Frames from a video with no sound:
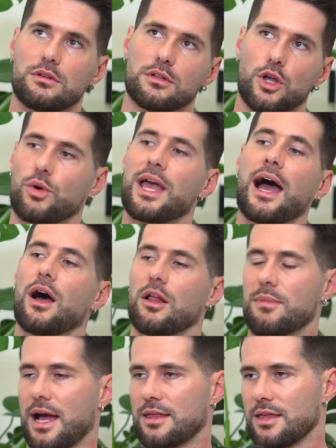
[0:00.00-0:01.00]

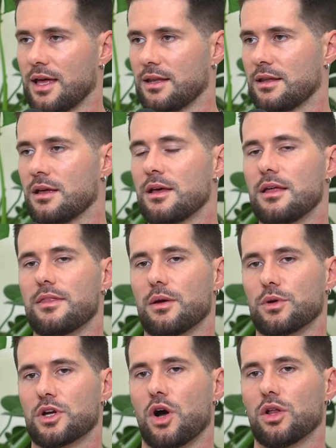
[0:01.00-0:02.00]
locale back then,
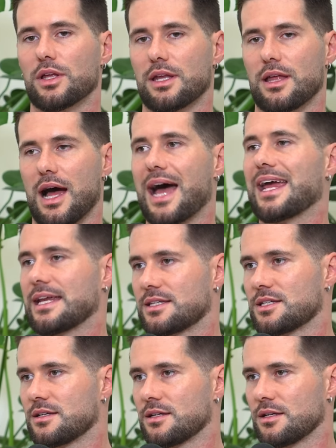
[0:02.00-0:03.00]
they would call it
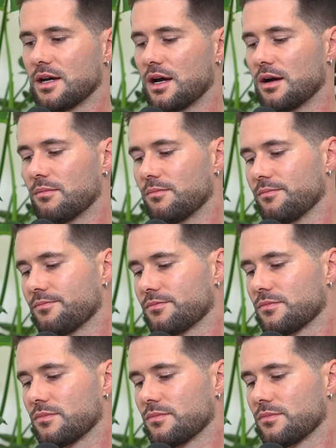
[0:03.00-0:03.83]
Ite, um,